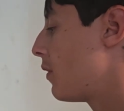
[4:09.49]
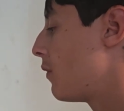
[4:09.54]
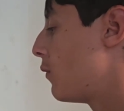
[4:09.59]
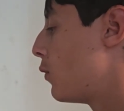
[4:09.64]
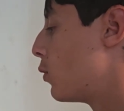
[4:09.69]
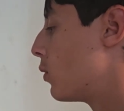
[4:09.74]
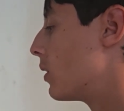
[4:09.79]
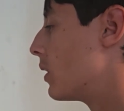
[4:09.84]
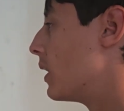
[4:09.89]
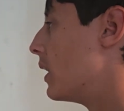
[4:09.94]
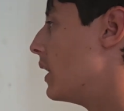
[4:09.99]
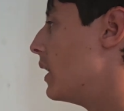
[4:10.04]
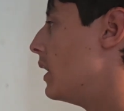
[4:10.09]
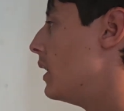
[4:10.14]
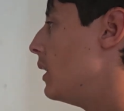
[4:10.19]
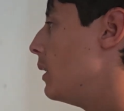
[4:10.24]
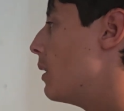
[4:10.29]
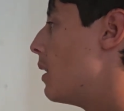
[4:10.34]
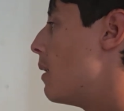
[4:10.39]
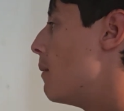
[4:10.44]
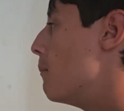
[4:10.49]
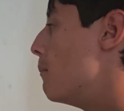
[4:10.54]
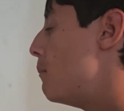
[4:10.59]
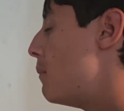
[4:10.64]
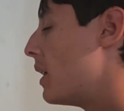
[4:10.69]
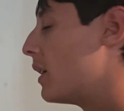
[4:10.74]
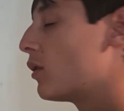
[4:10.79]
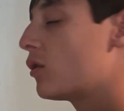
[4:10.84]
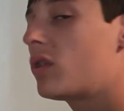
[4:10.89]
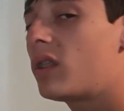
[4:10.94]
for a
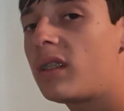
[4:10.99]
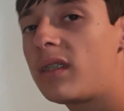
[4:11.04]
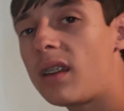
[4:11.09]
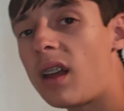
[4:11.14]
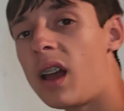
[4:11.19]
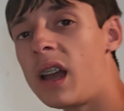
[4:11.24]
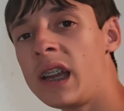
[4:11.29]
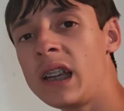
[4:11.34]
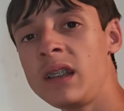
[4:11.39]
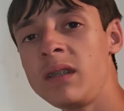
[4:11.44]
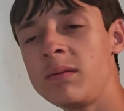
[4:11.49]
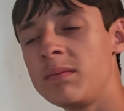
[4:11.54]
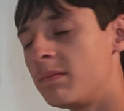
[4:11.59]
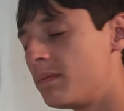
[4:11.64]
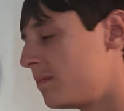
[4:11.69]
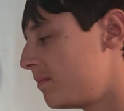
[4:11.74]
better design?